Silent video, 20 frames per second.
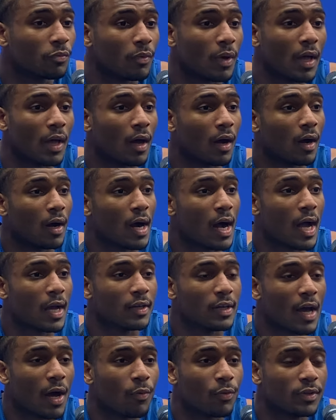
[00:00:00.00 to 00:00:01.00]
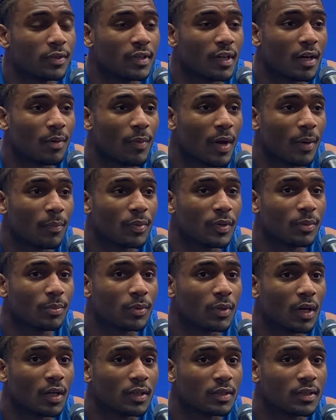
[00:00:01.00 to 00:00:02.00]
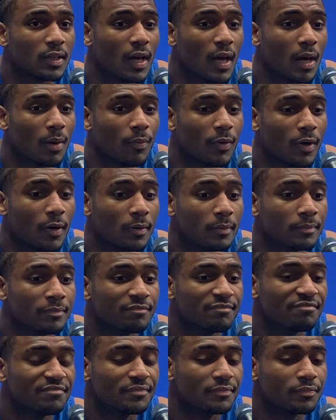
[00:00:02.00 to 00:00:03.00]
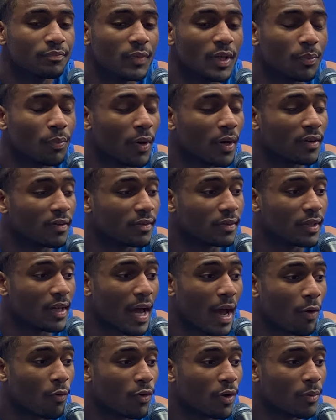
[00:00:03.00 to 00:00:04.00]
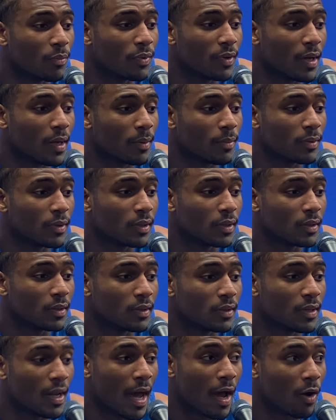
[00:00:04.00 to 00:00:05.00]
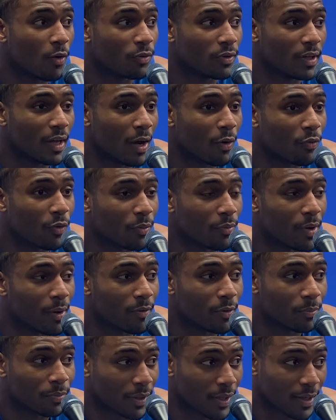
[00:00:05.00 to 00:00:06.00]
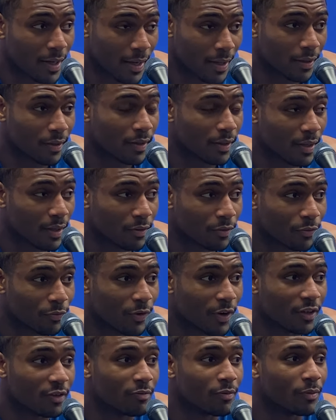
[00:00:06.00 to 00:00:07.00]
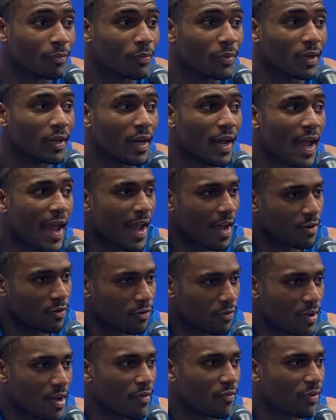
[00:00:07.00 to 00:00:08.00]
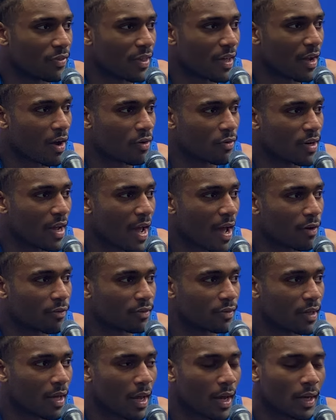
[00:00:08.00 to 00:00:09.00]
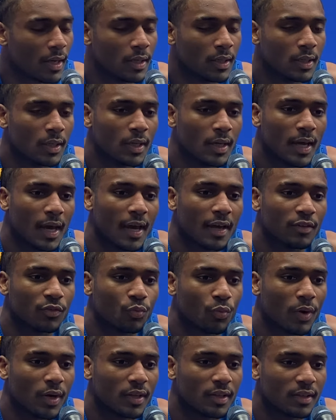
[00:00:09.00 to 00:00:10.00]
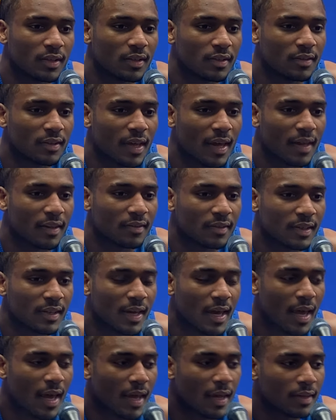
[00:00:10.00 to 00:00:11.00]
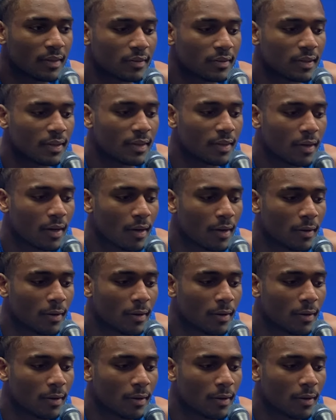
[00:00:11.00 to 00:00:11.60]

I would tell my people all the time. Me personally, I wouldn't be able to. Not only I wouldn't be able to play that good as a freshman, but handle everything on the outside as well as he has, and